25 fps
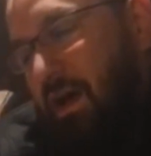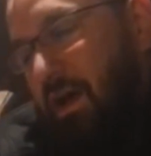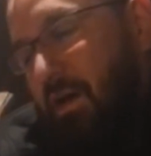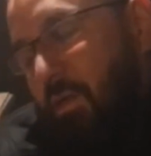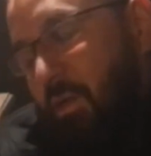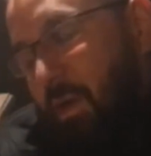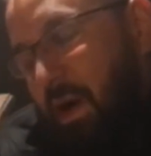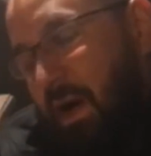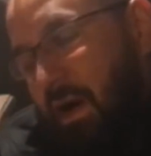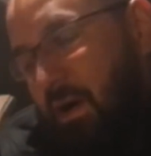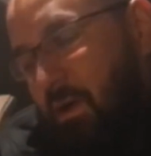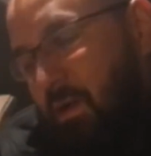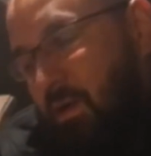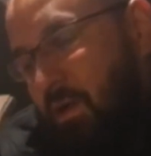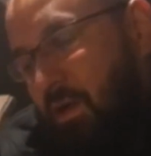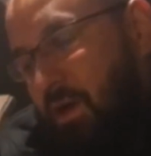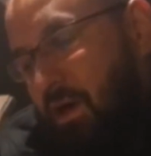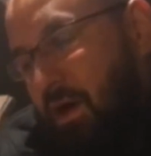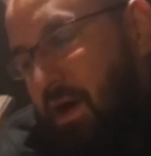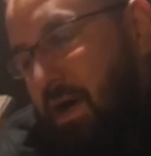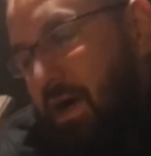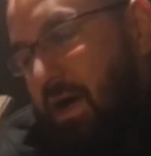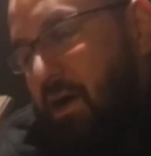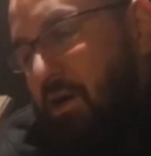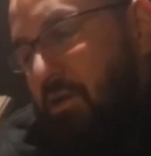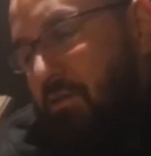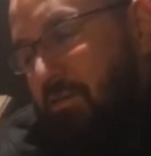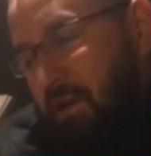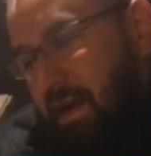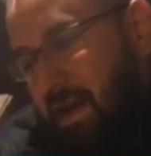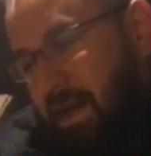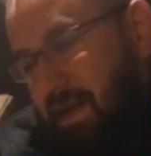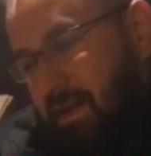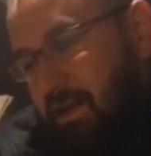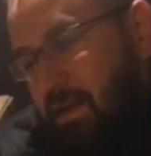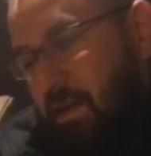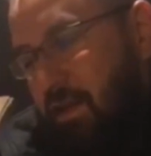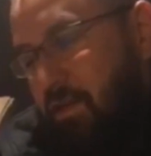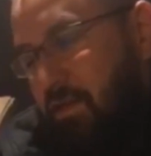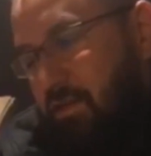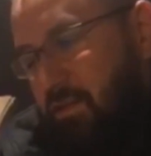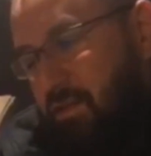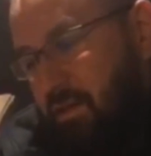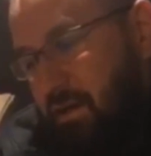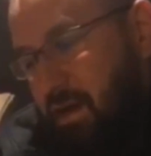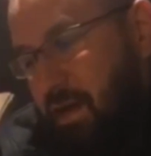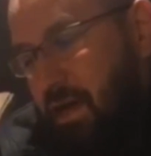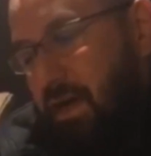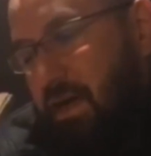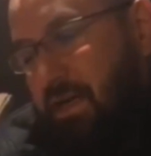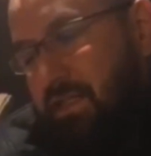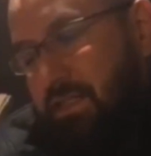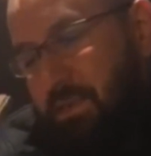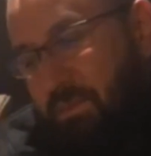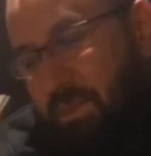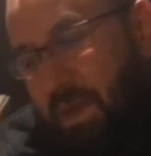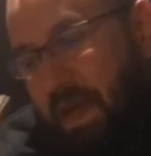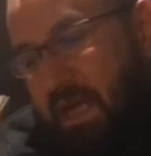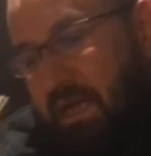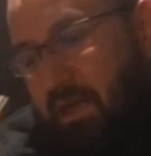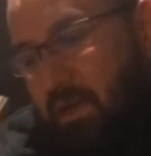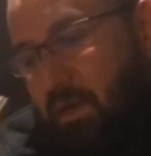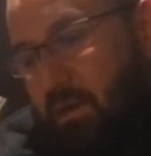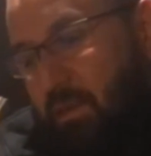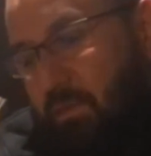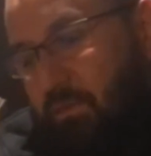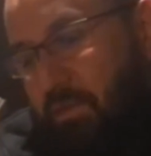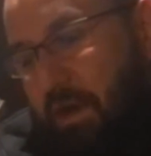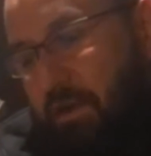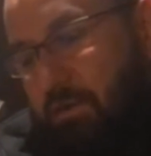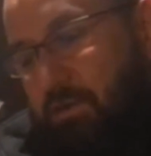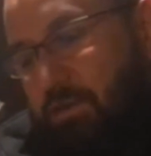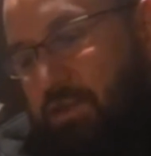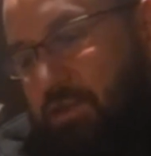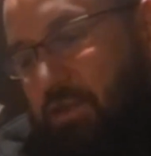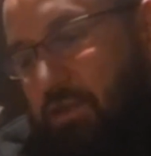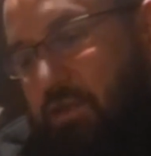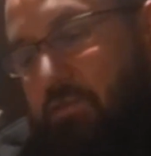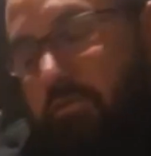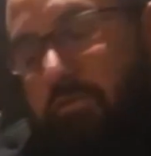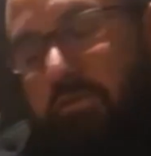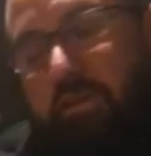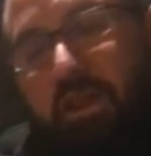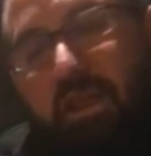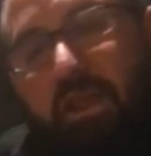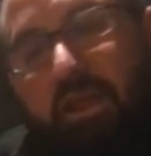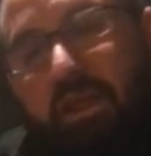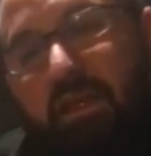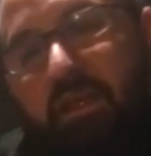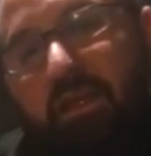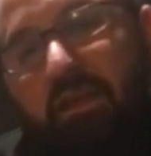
Wow, uh, all right, another uh, tobacco, brown sugar flake,